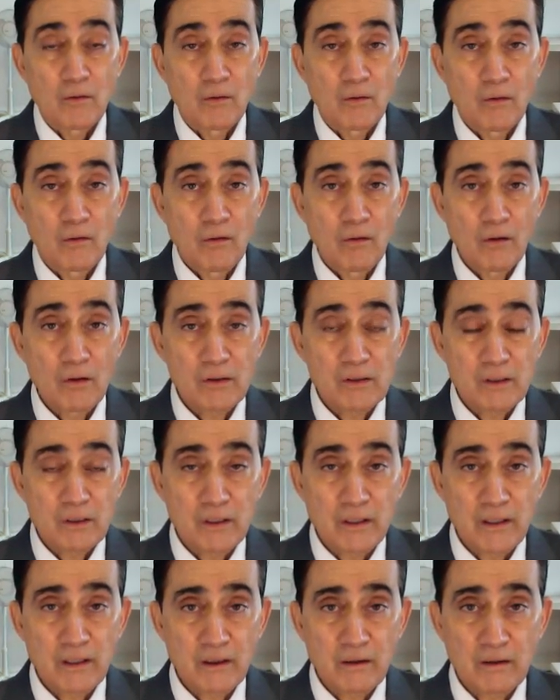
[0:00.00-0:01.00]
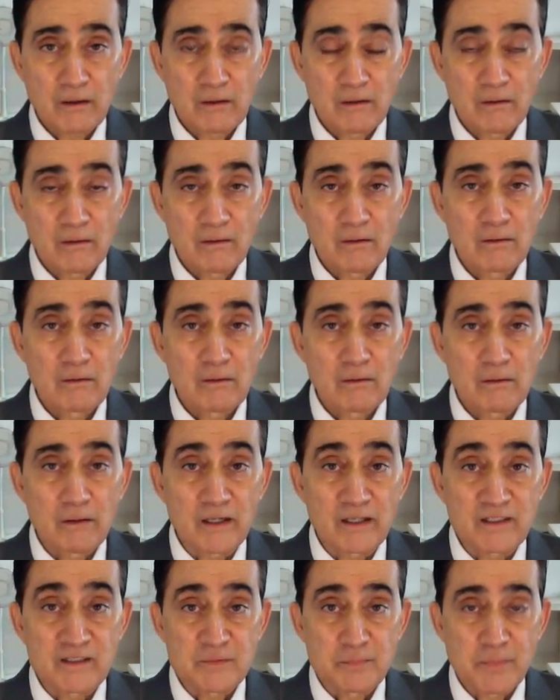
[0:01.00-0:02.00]
all clinical,
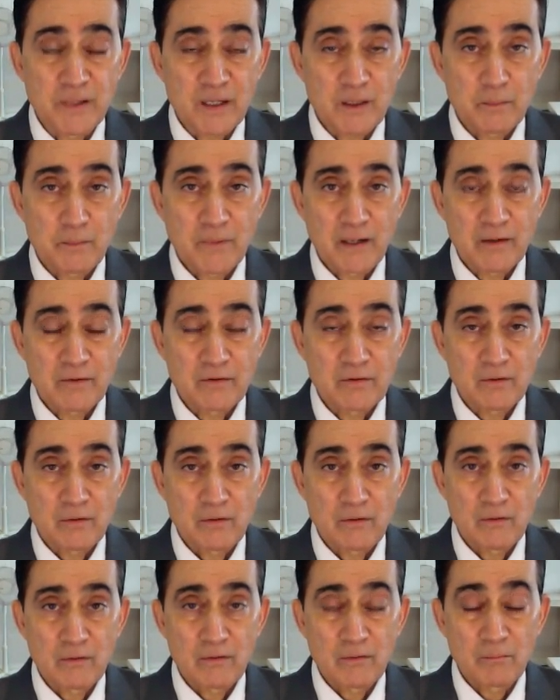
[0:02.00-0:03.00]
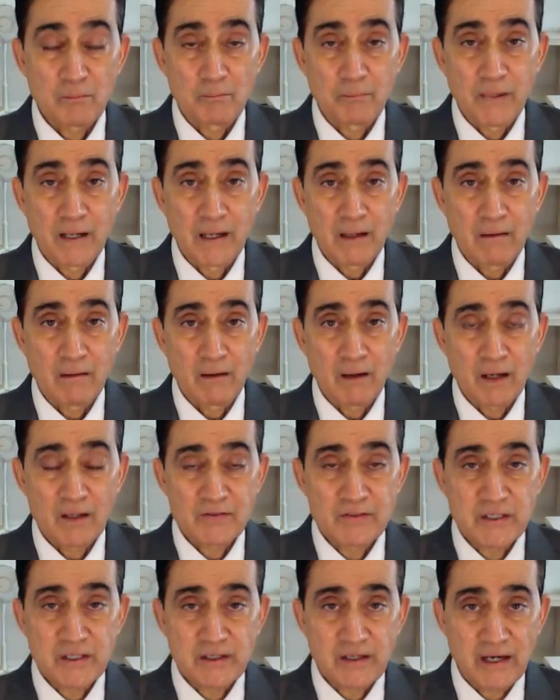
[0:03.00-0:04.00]
experimental,
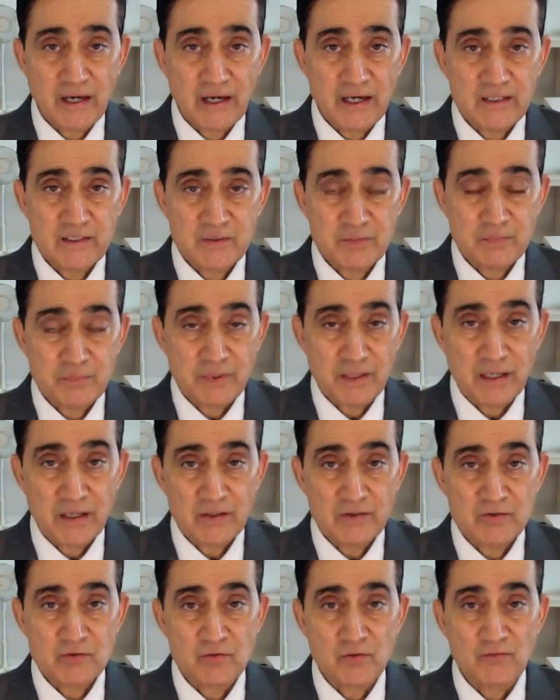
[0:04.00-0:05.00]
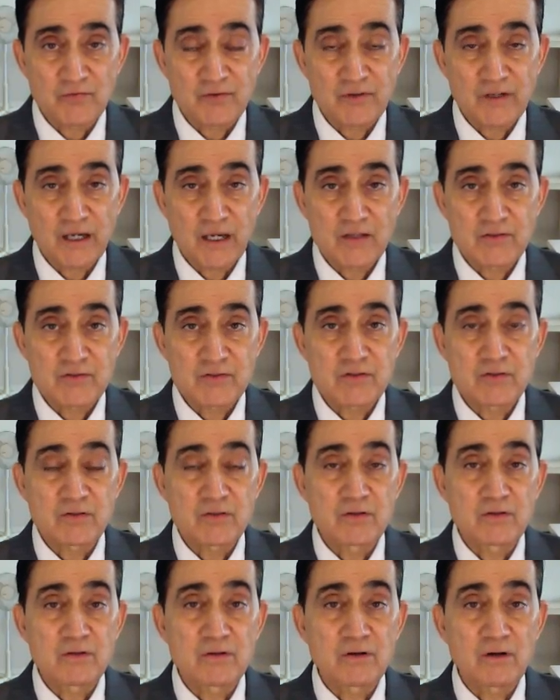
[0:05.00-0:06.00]
biologic aspects of
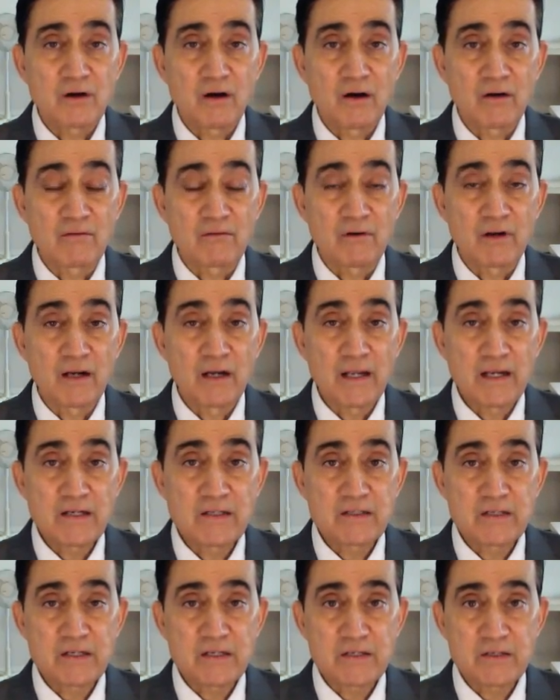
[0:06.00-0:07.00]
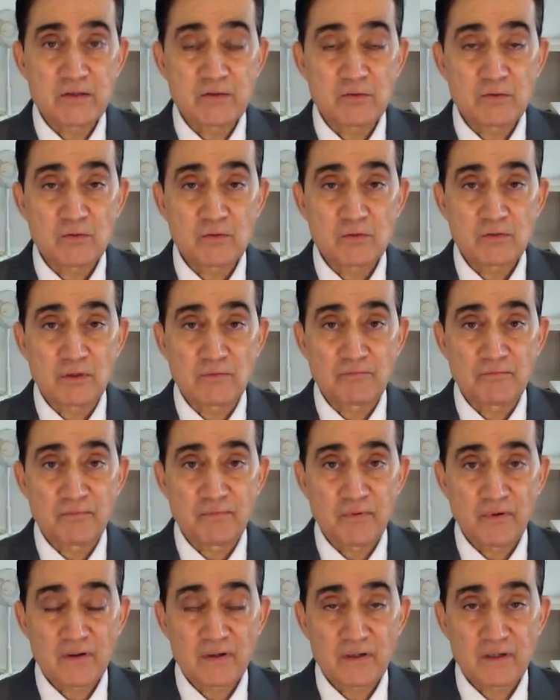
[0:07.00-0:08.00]
cancer are related to the
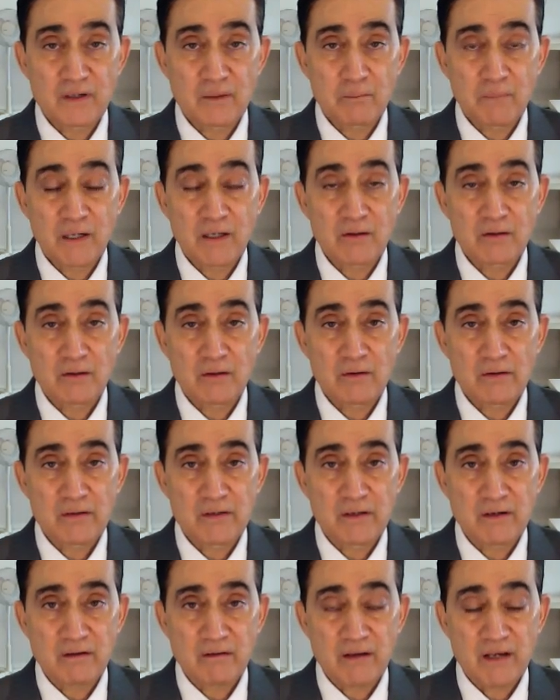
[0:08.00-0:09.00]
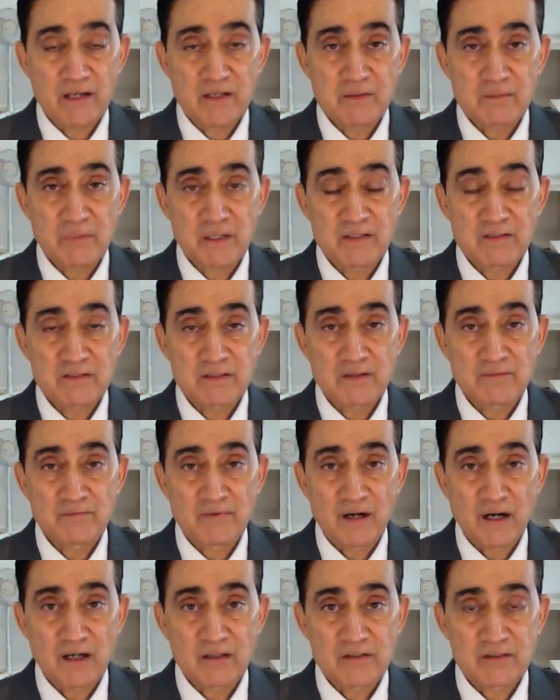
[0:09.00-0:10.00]
fundamental derangements of
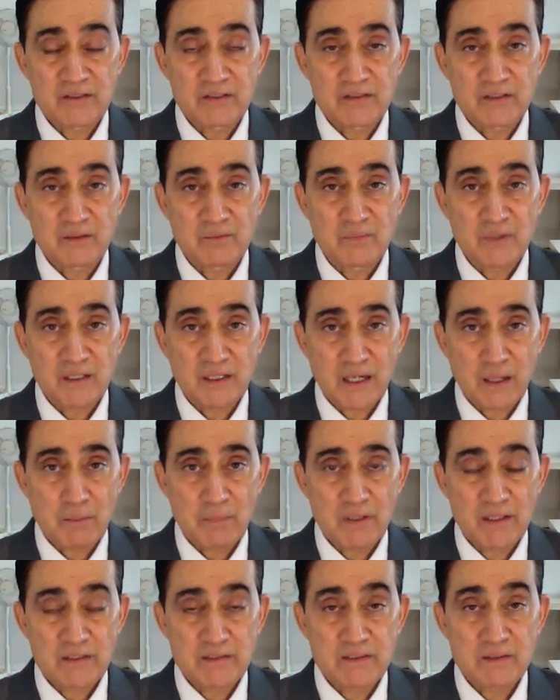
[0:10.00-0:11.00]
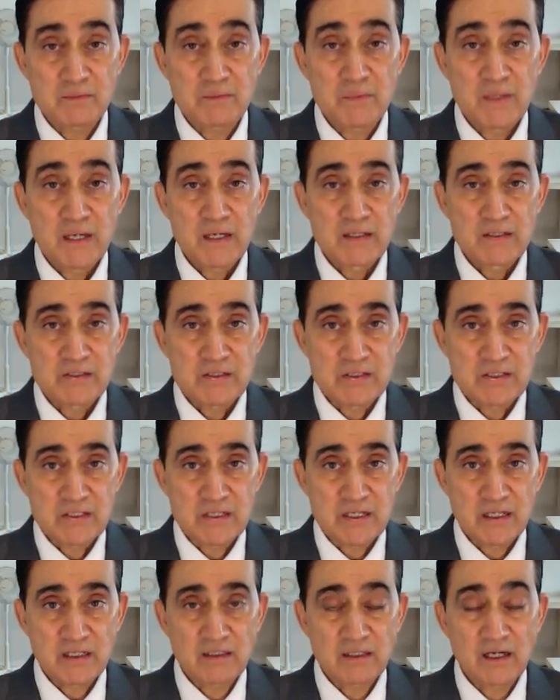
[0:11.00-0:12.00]
oxygen metabolism,
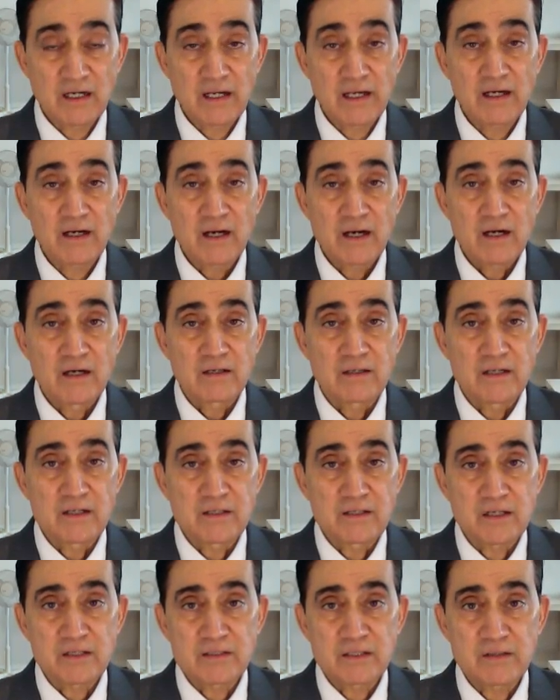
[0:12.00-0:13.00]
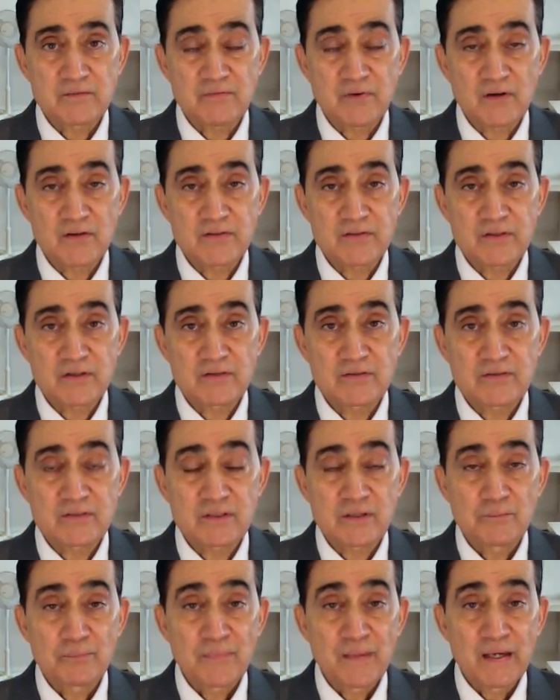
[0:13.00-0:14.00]
signaling, detergent functions,
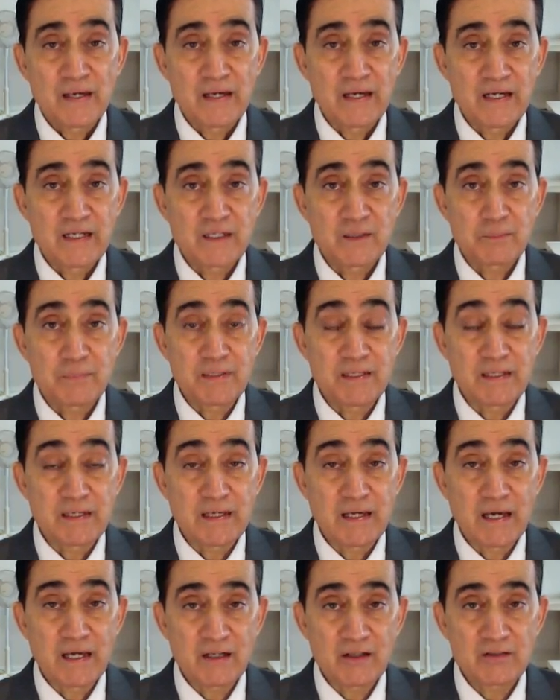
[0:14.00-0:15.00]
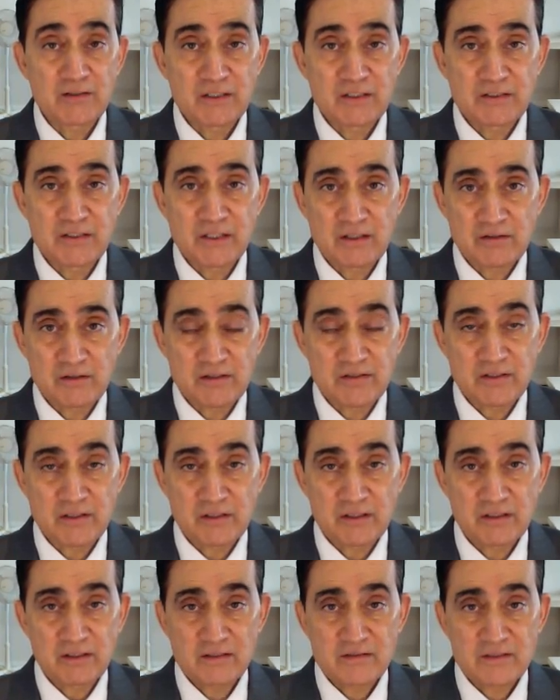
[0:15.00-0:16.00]
ATP energy generation
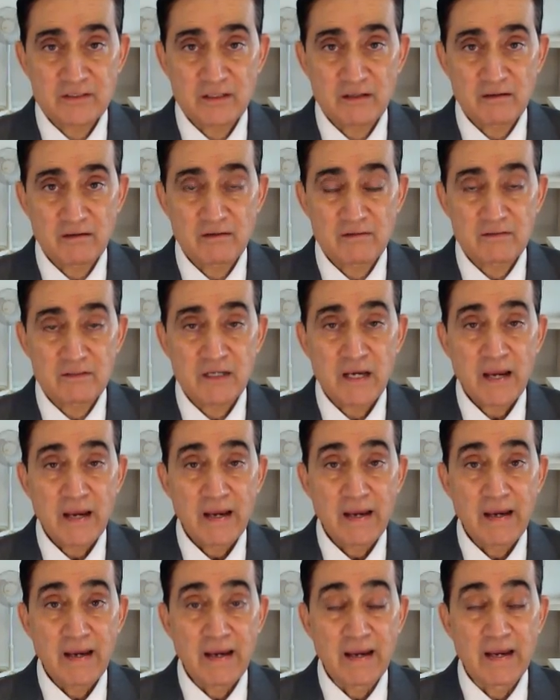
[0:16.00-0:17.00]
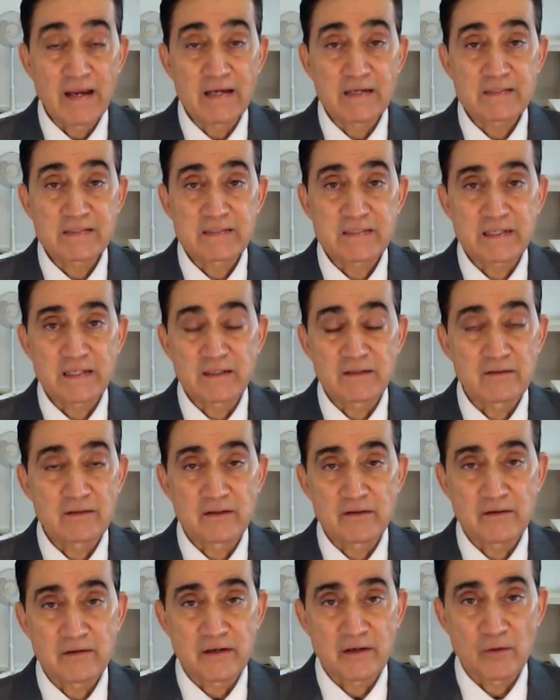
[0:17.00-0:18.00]
in the cells, and
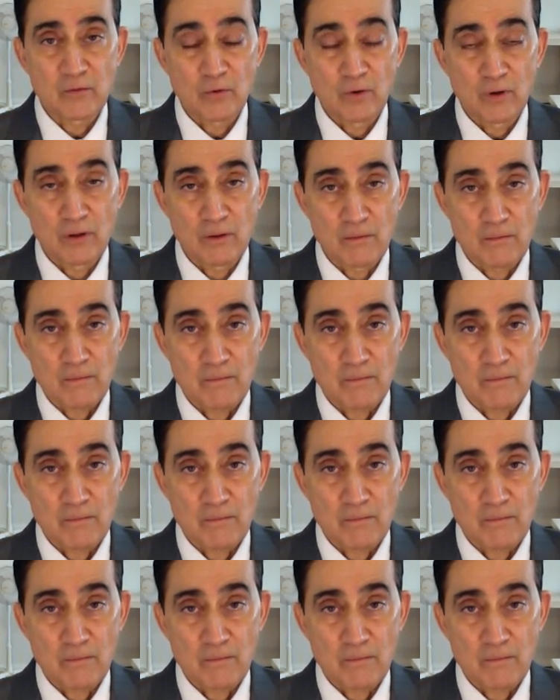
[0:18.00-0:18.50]
cellular renewal.